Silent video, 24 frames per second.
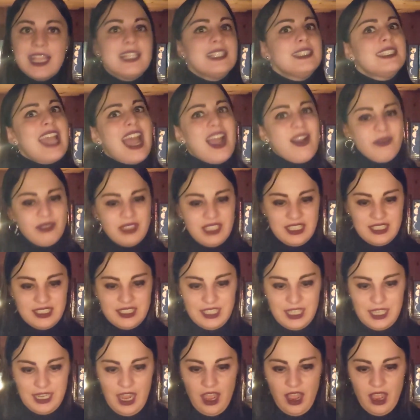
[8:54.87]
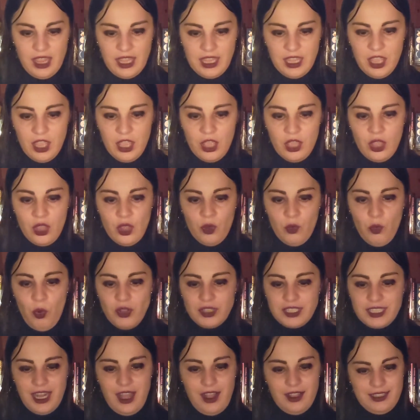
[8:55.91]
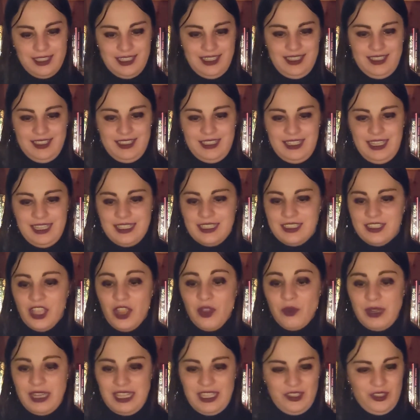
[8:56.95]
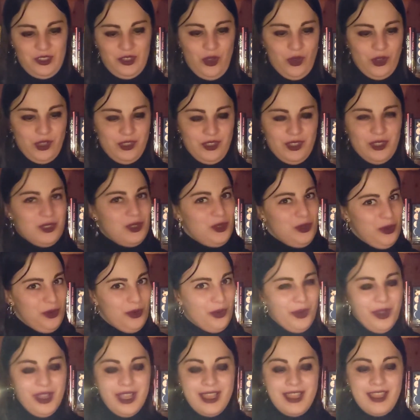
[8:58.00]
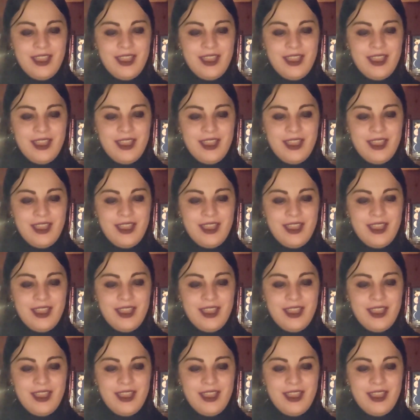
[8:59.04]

"Doubtless," said I, "what it utters is its only stock and store,